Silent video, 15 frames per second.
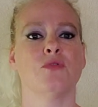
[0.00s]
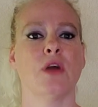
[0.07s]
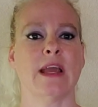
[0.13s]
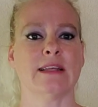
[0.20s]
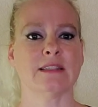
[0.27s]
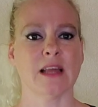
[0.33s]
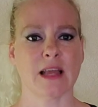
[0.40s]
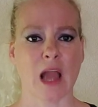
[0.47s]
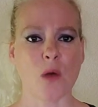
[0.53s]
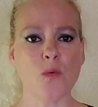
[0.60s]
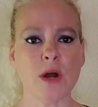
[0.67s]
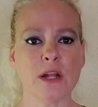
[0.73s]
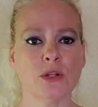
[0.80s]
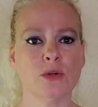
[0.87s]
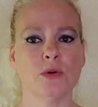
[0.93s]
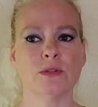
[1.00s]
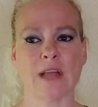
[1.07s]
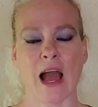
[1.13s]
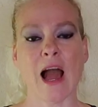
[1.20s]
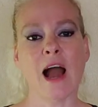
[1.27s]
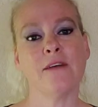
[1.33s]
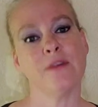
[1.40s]
place like I want to lose a
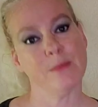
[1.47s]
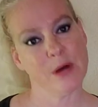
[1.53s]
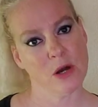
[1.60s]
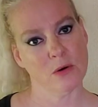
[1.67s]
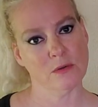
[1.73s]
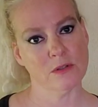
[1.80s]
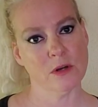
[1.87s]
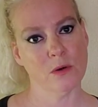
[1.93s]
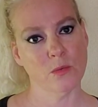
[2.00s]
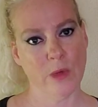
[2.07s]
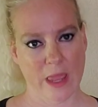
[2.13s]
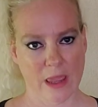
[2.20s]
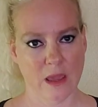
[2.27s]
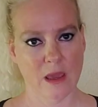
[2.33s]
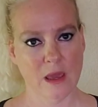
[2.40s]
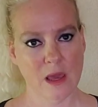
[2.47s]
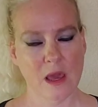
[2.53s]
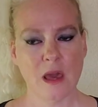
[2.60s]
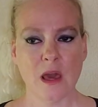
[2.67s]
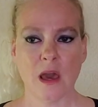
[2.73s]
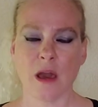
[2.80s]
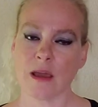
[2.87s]
half a pound a week.
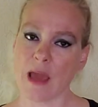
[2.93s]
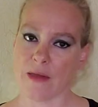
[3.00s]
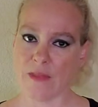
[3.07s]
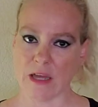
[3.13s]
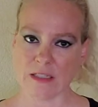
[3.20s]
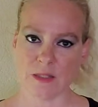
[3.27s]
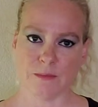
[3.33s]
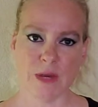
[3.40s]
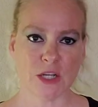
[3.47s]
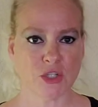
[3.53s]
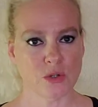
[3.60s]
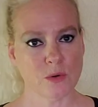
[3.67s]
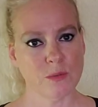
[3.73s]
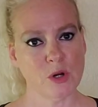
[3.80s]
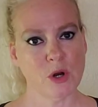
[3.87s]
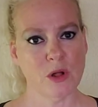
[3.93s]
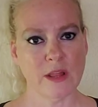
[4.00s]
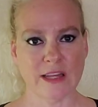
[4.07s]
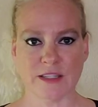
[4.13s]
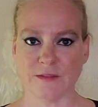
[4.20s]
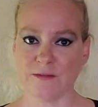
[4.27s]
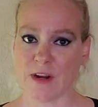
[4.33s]
Again, that's measurable,
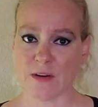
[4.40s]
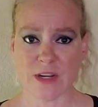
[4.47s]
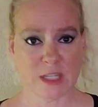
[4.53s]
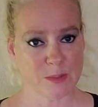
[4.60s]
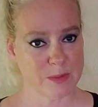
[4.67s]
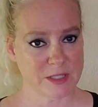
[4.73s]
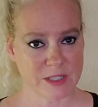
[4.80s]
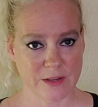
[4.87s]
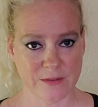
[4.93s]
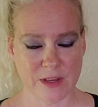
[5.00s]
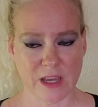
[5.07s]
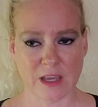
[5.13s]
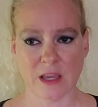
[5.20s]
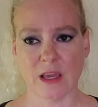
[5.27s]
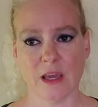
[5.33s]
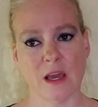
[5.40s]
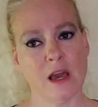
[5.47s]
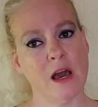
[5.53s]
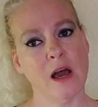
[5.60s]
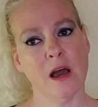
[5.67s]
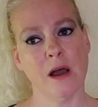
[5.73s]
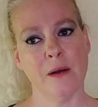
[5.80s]
it's very specific,
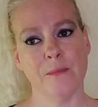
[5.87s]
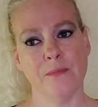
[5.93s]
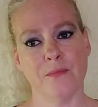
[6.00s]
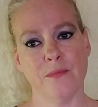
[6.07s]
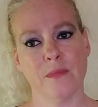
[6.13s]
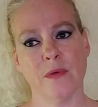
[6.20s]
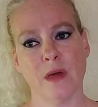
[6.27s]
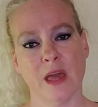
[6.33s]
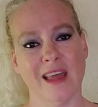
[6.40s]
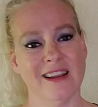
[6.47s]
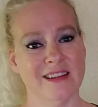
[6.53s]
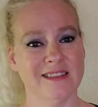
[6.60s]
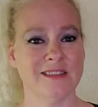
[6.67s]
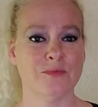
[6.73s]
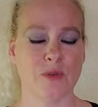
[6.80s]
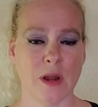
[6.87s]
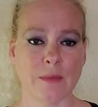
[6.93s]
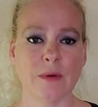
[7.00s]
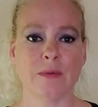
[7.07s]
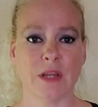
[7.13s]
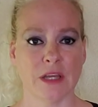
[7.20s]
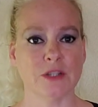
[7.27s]
um, and it's
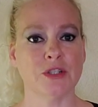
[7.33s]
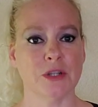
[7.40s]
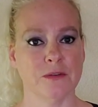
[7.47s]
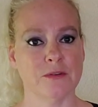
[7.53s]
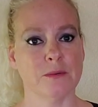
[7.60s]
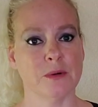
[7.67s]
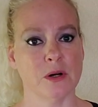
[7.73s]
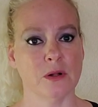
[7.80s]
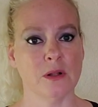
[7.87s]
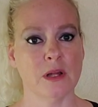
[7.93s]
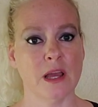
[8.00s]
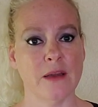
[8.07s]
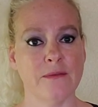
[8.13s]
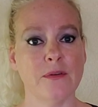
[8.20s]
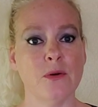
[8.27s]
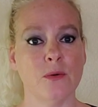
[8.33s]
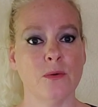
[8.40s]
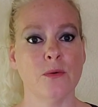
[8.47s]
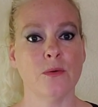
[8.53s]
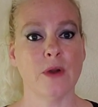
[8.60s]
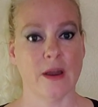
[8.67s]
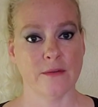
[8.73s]
probably achievable if
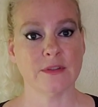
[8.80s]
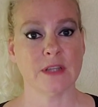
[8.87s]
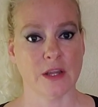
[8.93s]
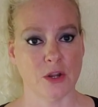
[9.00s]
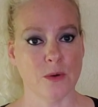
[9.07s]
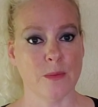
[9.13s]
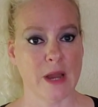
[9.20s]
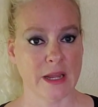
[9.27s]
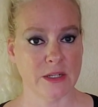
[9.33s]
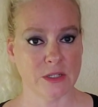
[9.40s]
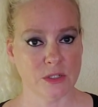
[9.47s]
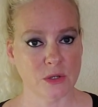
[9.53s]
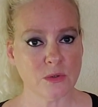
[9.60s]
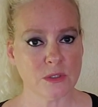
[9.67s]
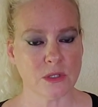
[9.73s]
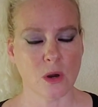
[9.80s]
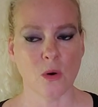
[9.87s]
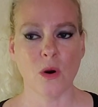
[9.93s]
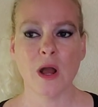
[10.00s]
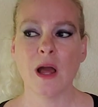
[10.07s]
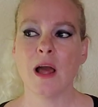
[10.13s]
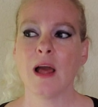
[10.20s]
you have set your mind to do so